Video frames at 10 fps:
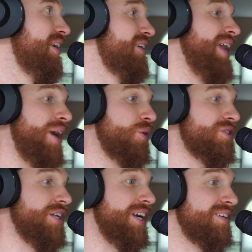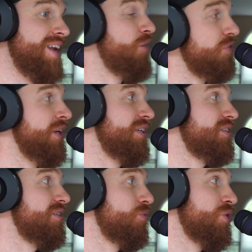Now it's like
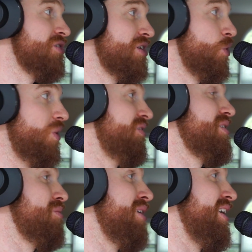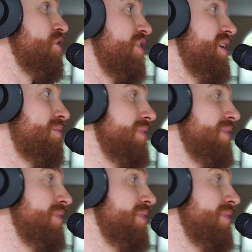Netflix, which is the equivalent to being in a gym.